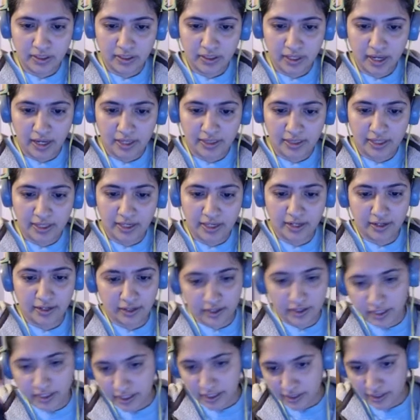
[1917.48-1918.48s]
and
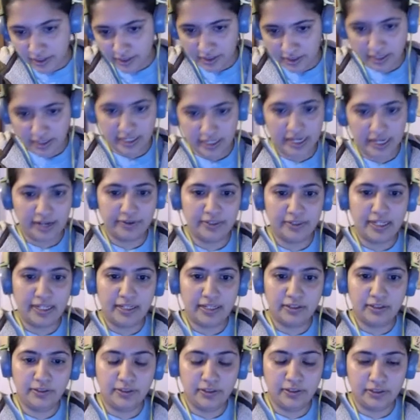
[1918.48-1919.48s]
then get to see how that
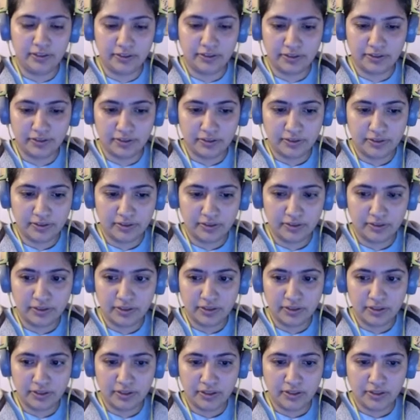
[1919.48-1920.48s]
looks.
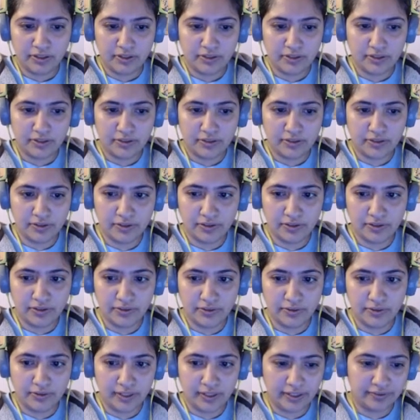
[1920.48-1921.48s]

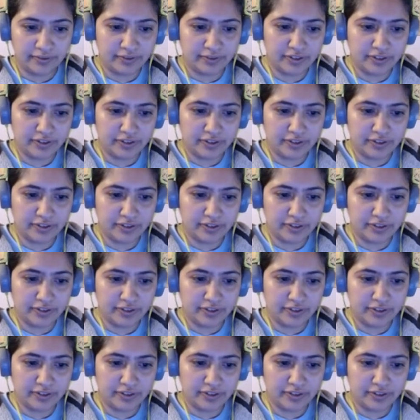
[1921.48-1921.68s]
So like for